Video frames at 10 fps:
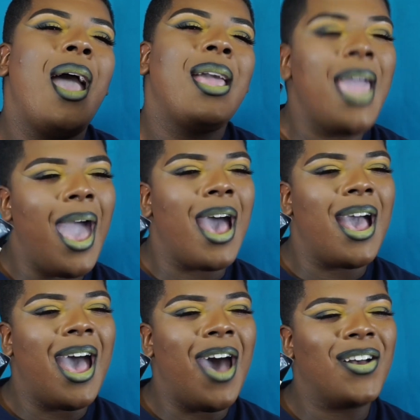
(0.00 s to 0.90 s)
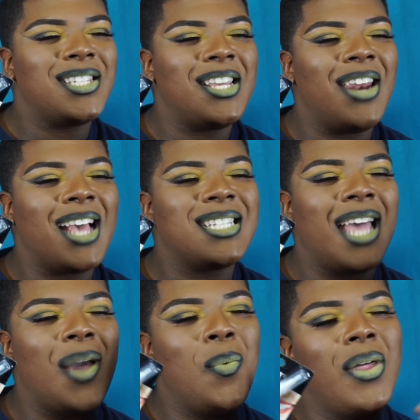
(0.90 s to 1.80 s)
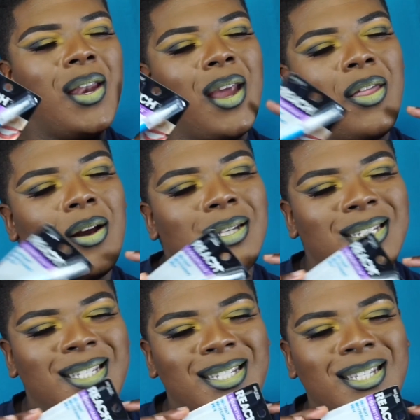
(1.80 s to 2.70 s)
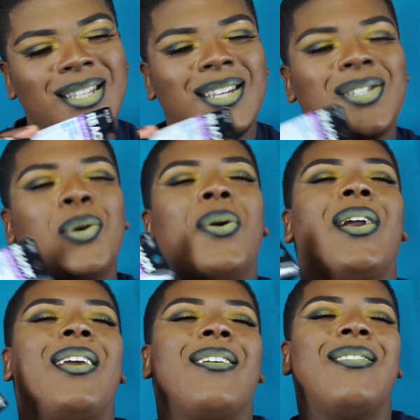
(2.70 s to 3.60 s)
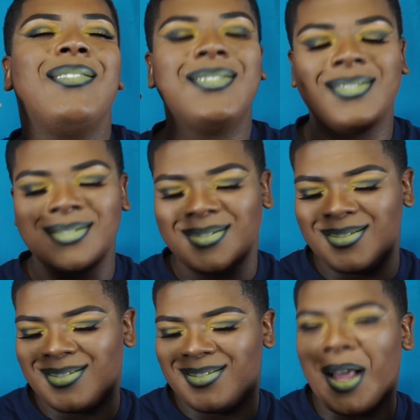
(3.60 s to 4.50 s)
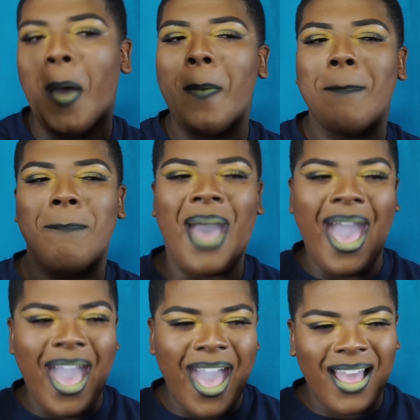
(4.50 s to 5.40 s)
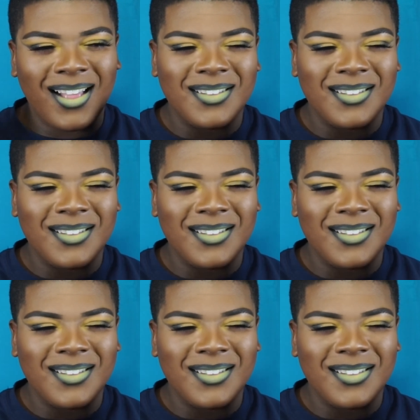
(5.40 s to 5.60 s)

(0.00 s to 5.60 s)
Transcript: yeah, I'll see you next time with another tutorial. Bye.